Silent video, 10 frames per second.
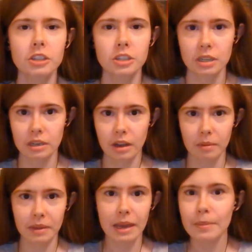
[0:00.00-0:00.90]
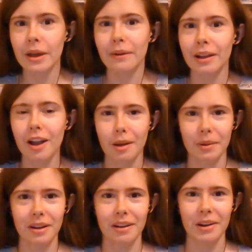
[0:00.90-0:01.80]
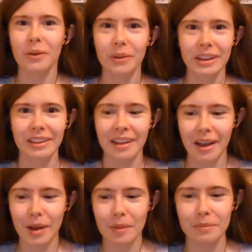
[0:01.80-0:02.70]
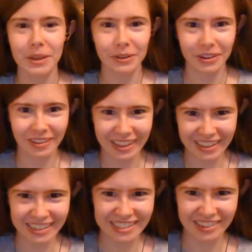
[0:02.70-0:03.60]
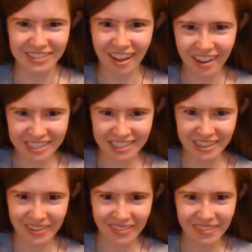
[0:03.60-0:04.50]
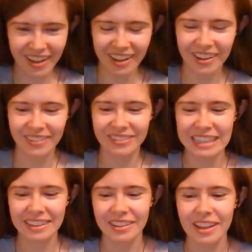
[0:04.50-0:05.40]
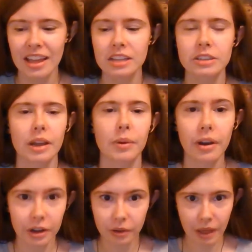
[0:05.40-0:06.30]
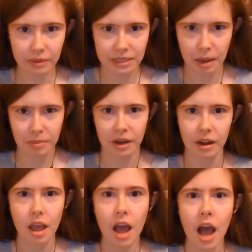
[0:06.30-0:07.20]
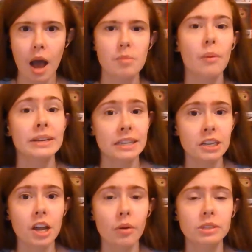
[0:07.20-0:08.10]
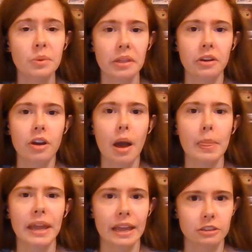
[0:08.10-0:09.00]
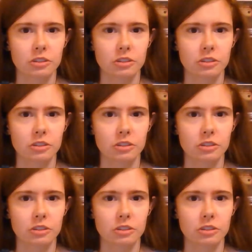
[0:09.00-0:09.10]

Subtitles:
she came out at Comic Con holding Mjolnir like this, and it was awesome. So yeah, we already knew that was happening. What we didn't know was whether or not the cancer